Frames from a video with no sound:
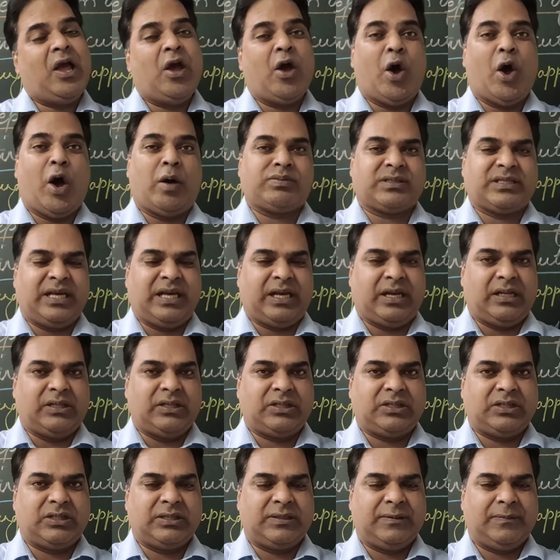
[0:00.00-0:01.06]

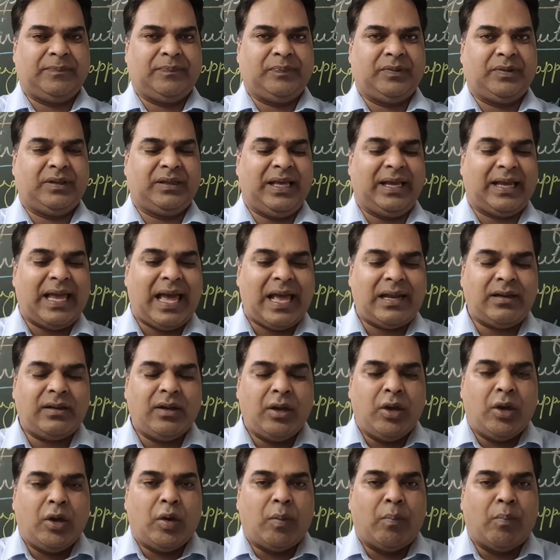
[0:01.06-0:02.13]
obstacles. They can
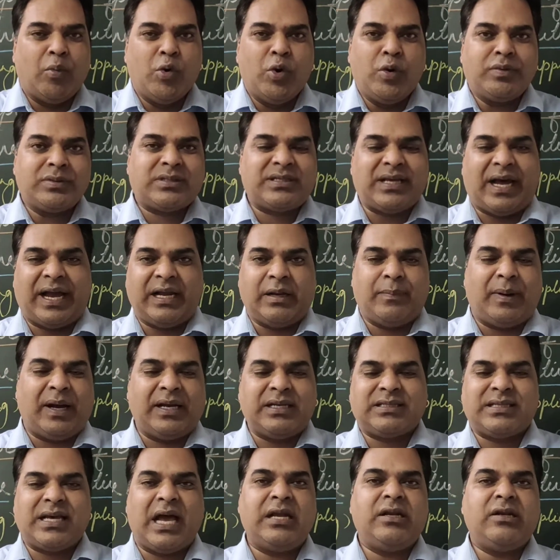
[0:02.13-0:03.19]
move side by
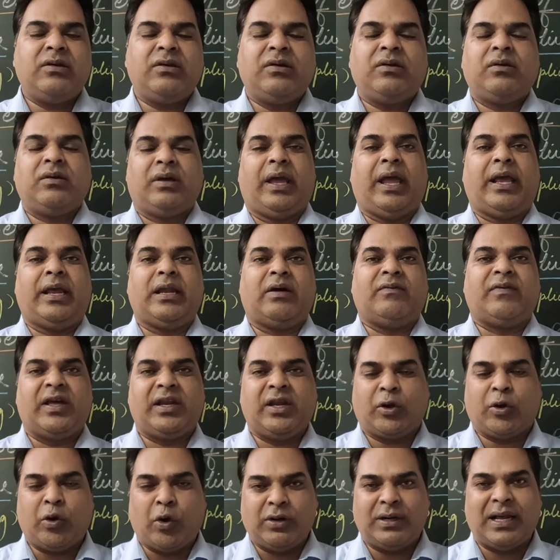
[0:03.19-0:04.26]
side in a
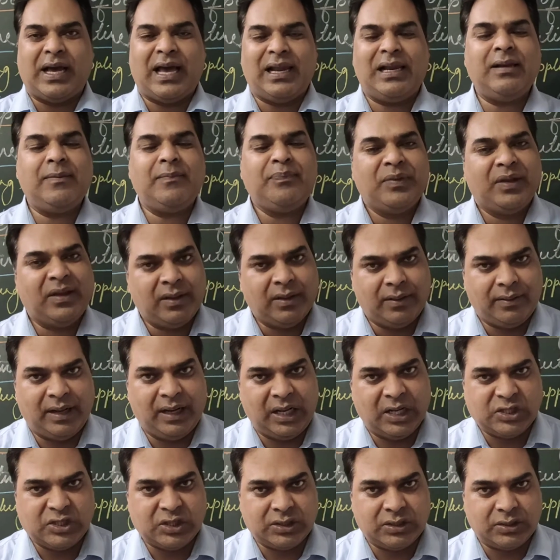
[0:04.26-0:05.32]
very cordial
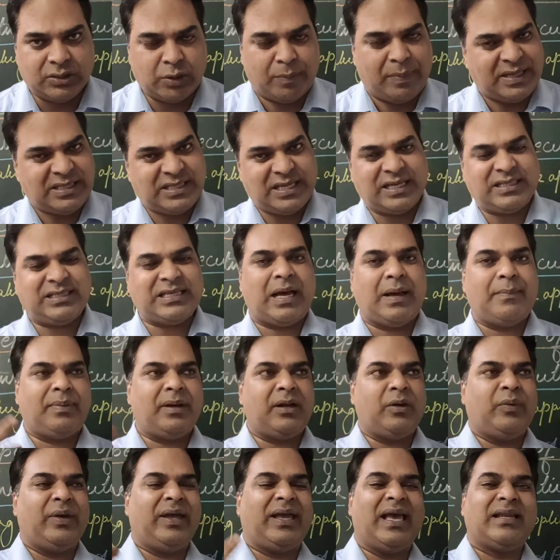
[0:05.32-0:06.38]
relation. So best example
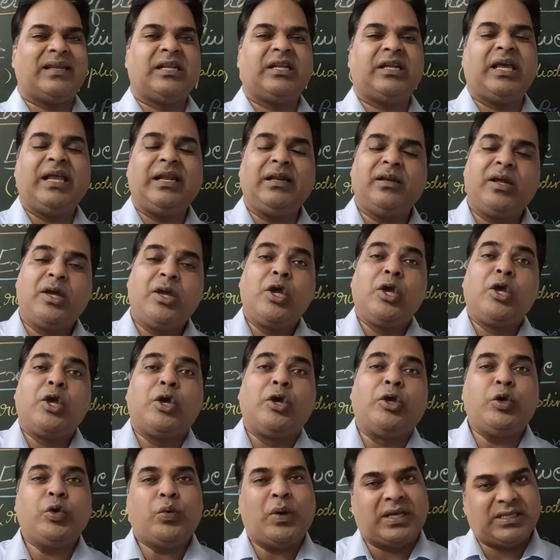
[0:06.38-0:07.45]
we get it in
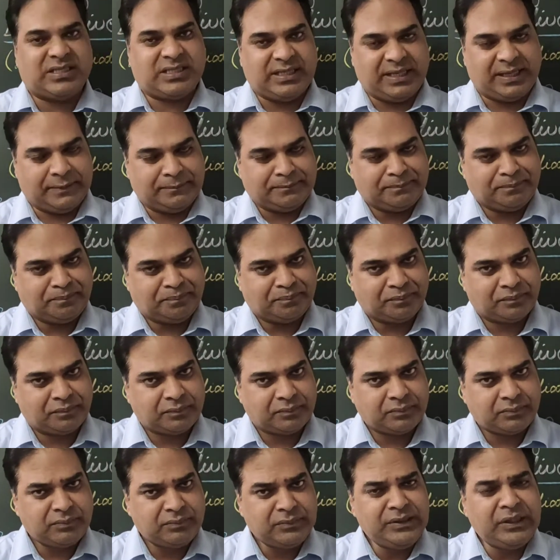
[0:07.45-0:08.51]
USA,
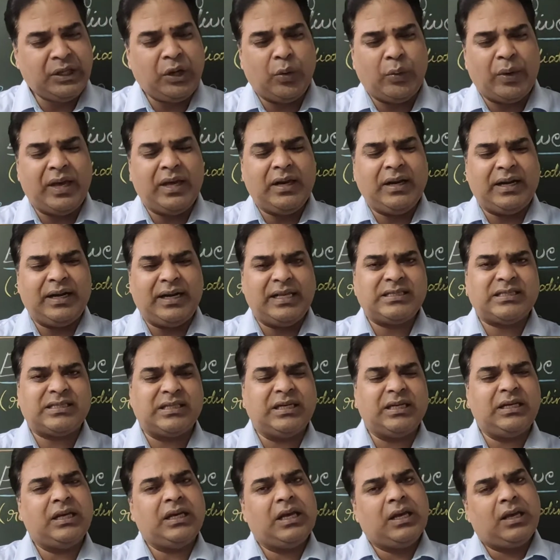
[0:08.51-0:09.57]
where it is
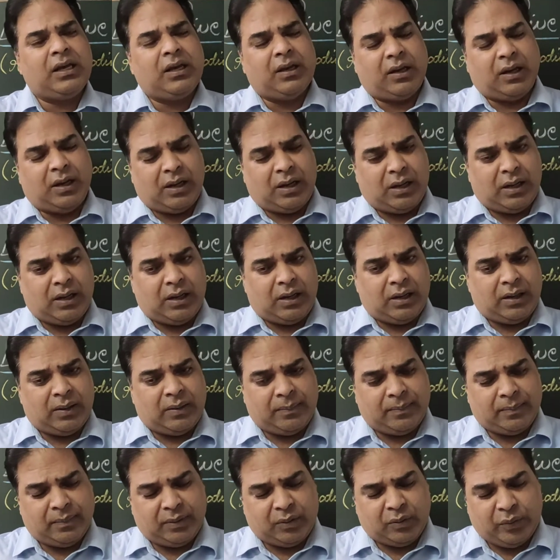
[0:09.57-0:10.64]

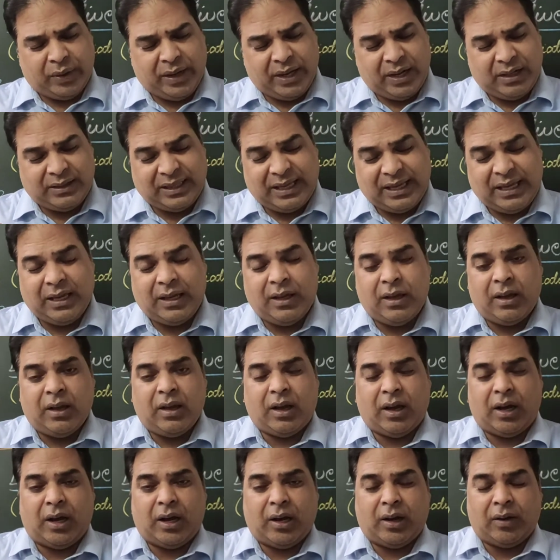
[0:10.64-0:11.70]
where they
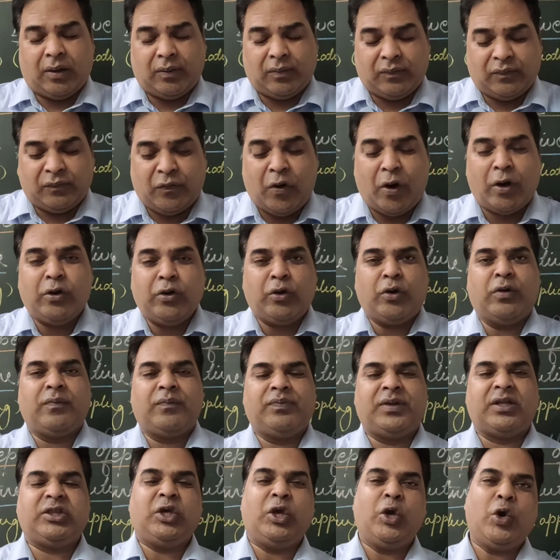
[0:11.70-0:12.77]
follow
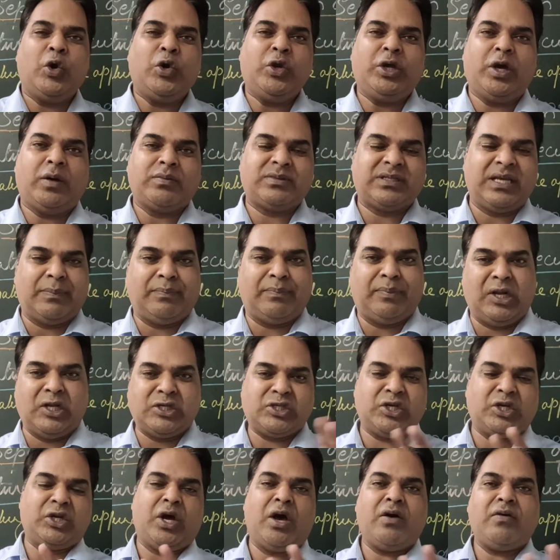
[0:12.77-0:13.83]
the theory of
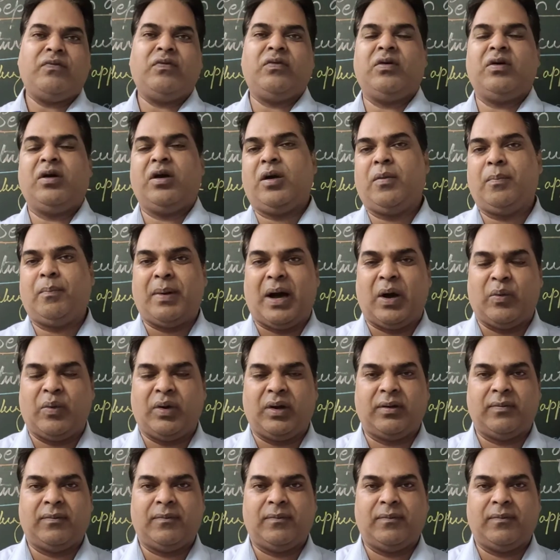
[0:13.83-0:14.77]
separation of power.